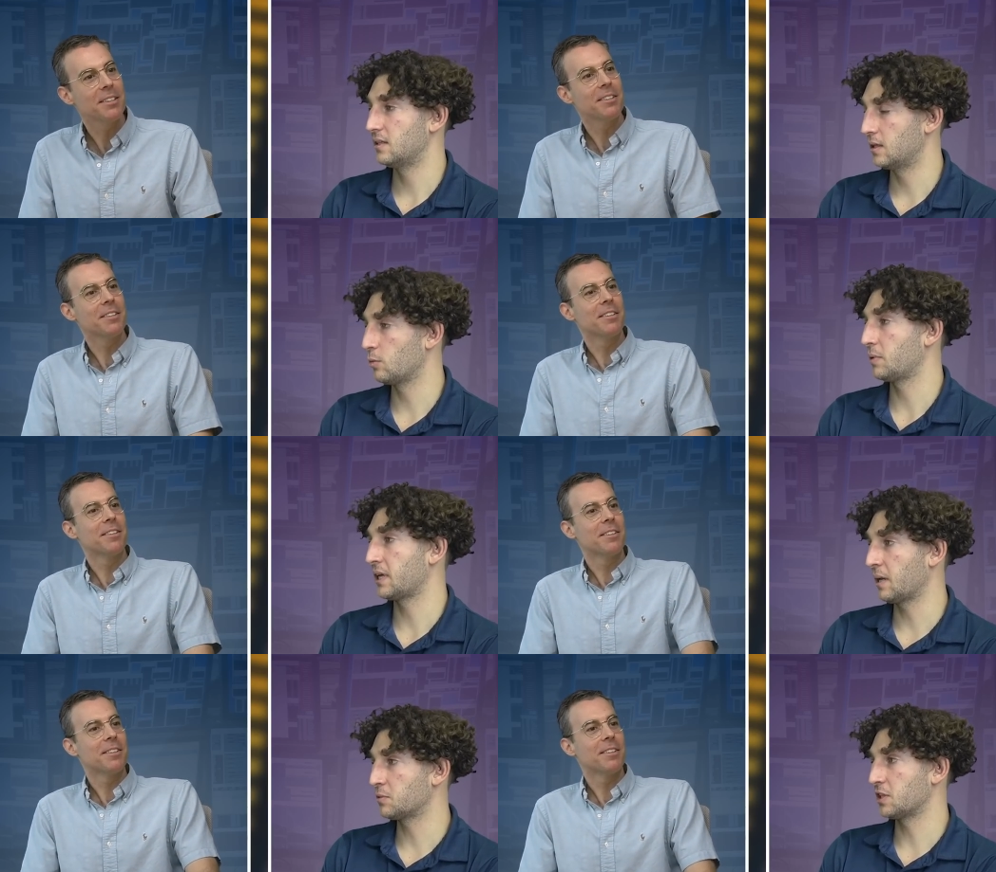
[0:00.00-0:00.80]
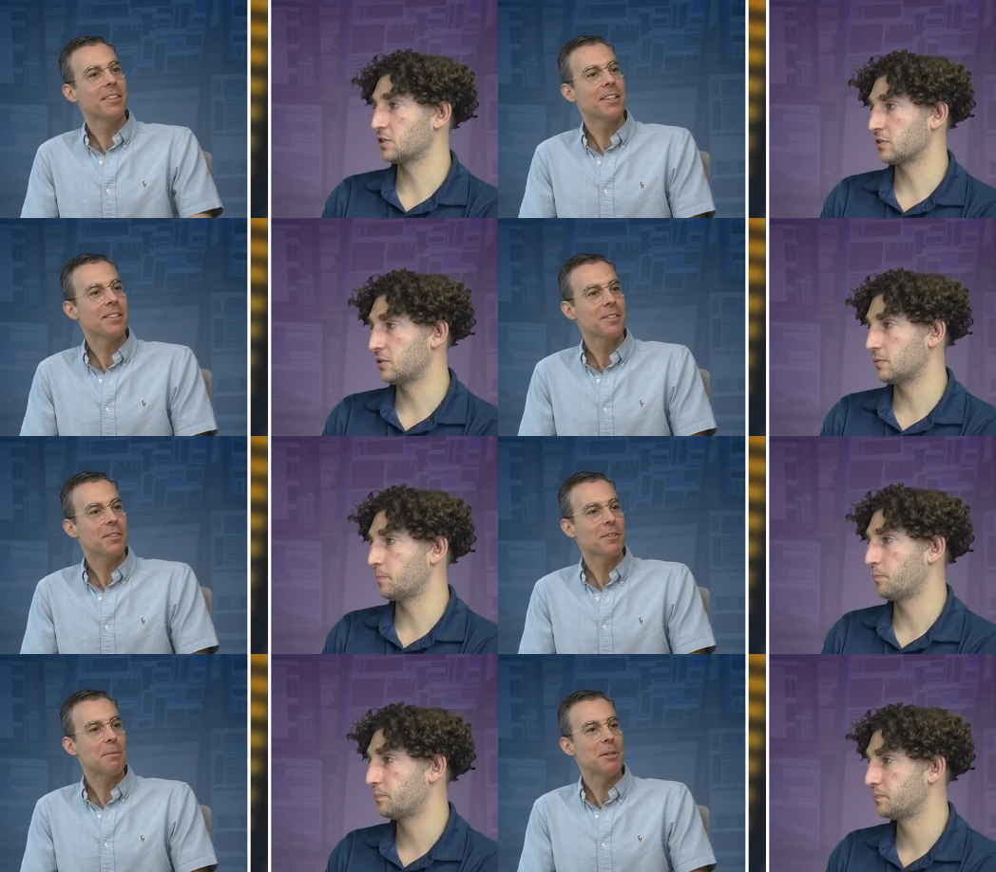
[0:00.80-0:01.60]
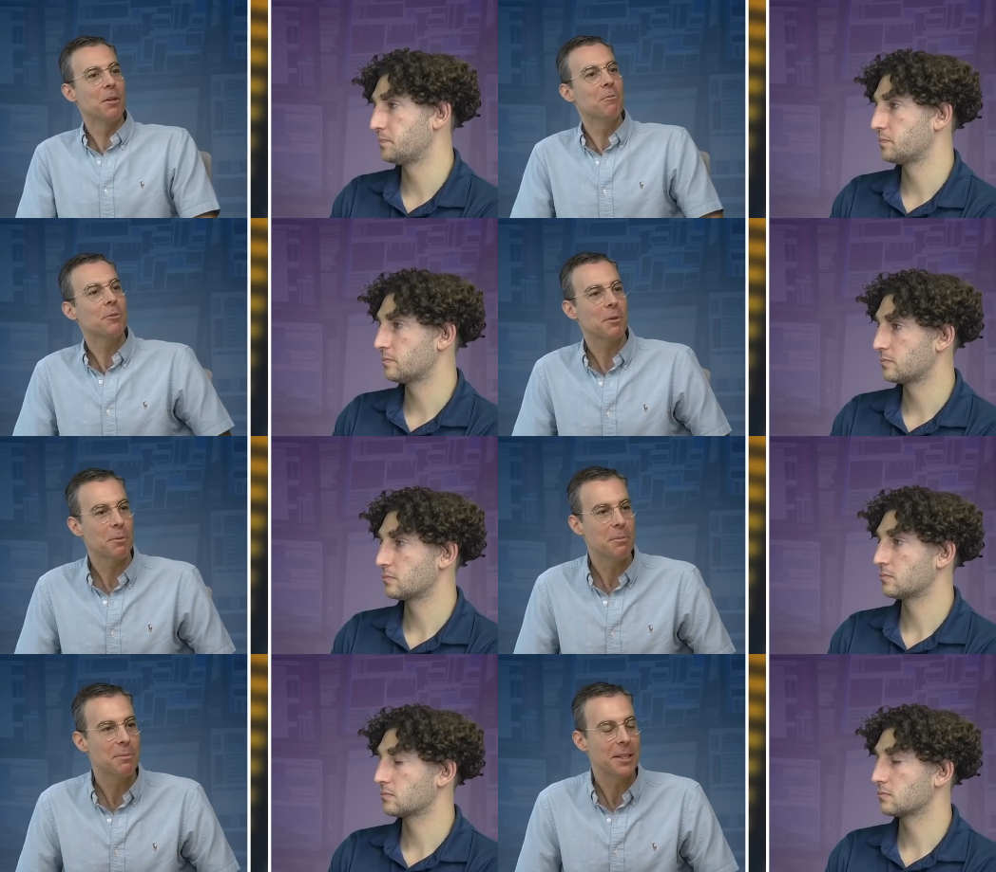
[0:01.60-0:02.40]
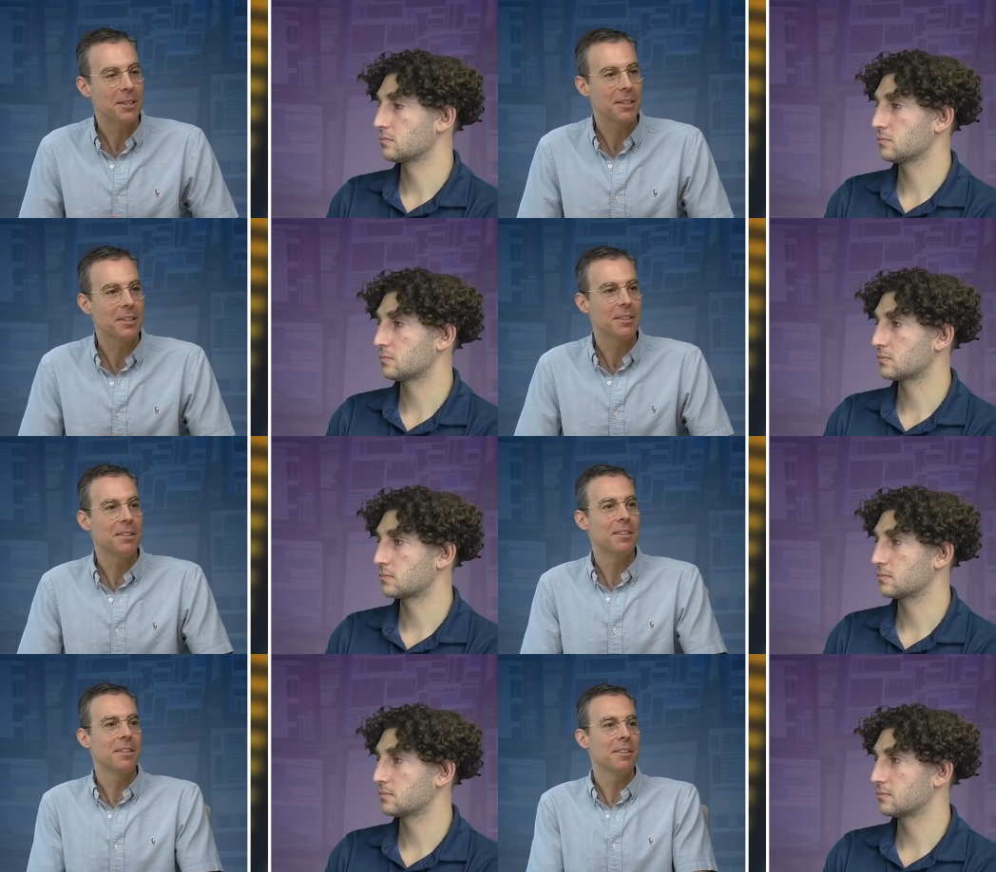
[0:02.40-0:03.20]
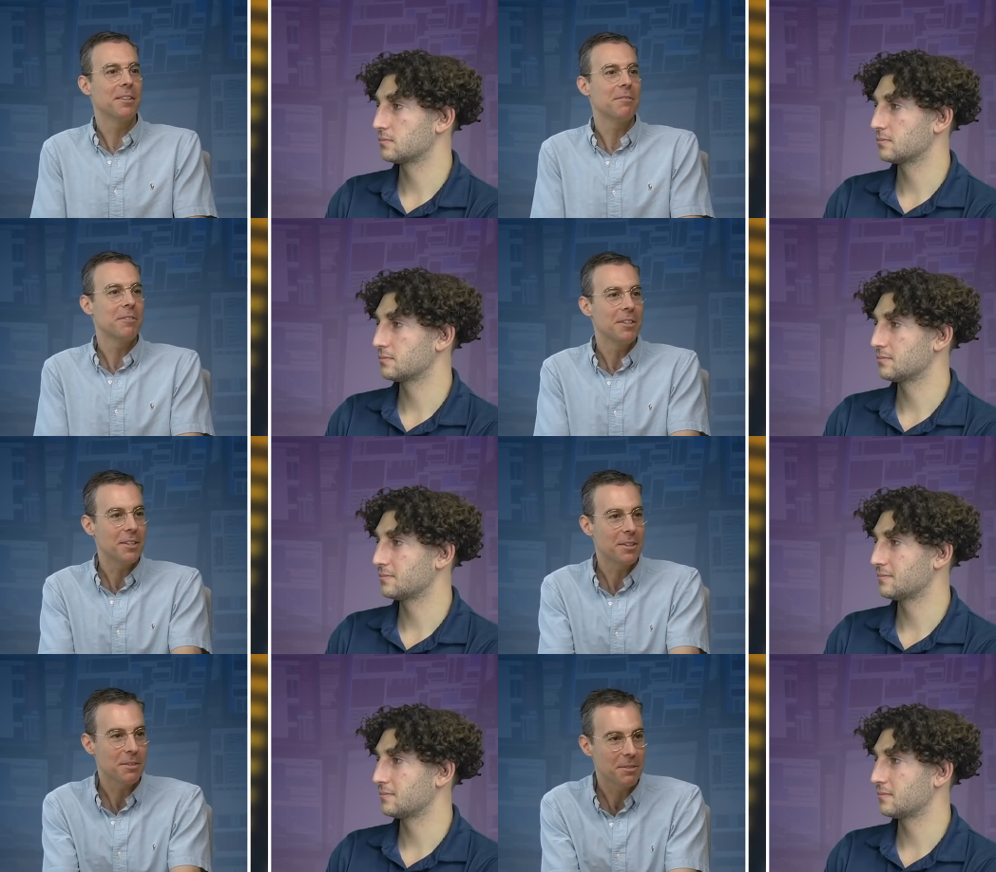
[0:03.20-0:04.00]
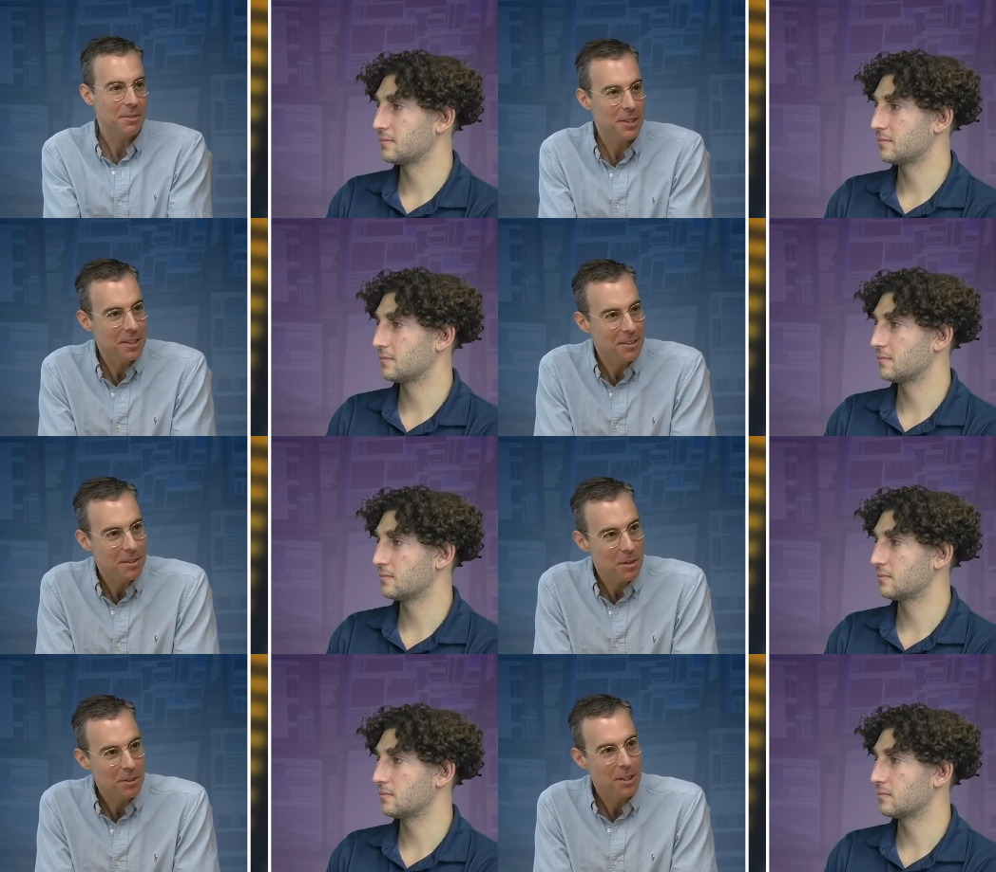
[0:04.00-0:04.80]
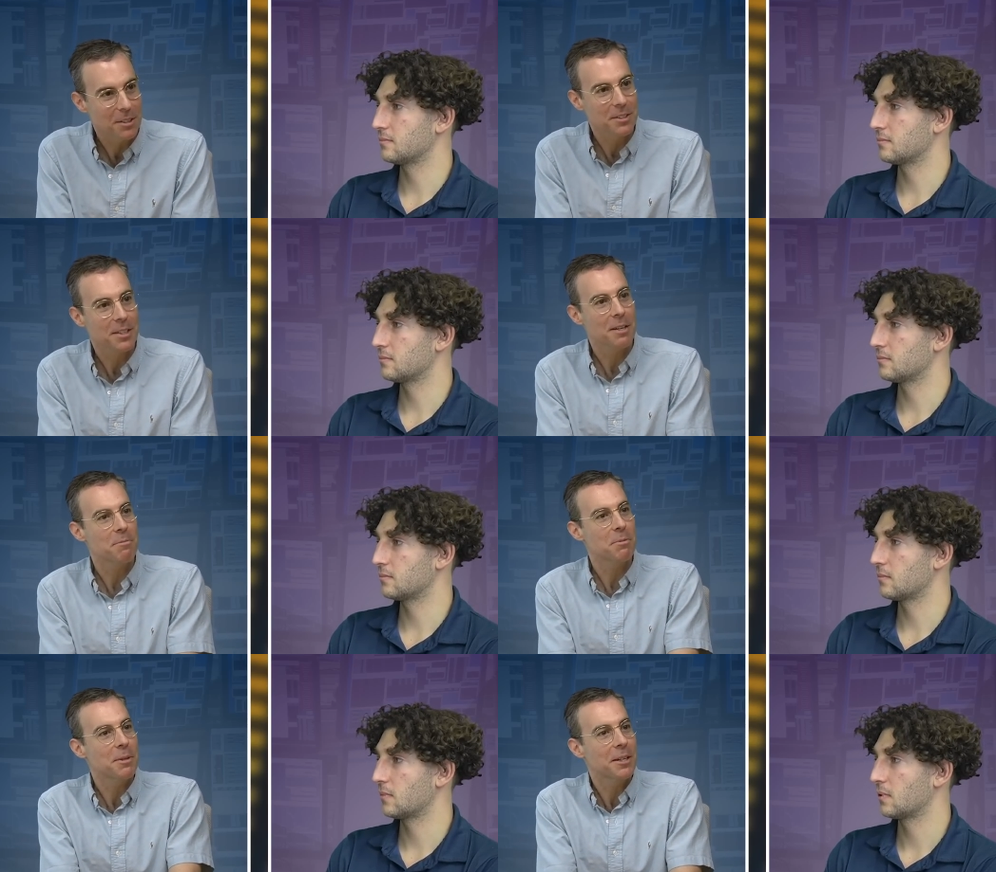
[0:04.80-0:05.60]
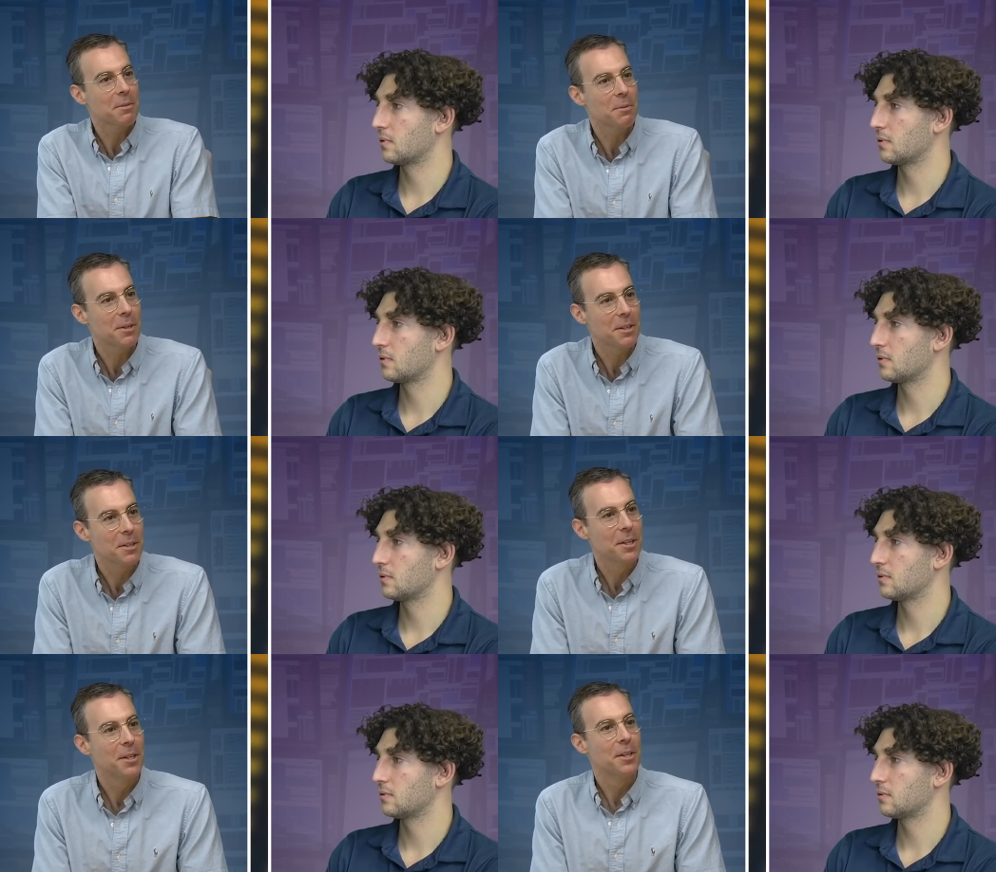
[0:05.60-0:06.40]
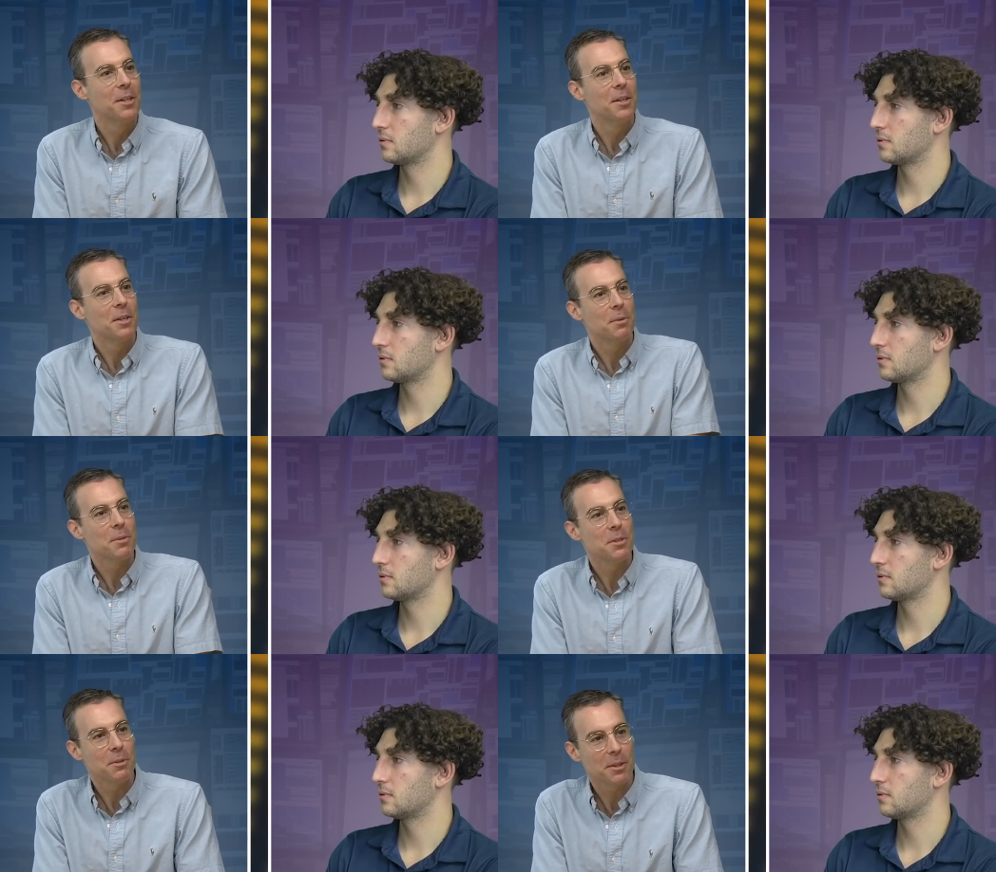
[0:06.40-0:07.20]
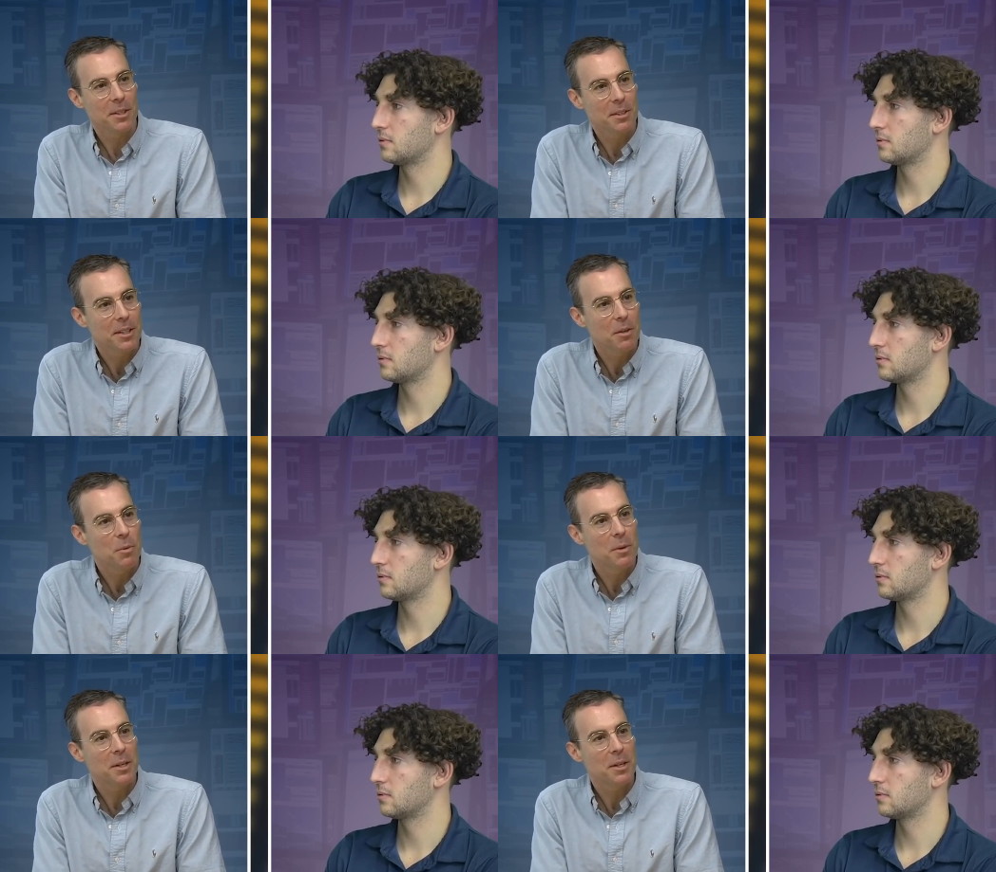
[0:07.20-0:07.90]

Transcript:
Speaker 1: It'll be game changing yeah, too. So, I mean, hopefully, we'll be making a video like a long time from now where we're doing like way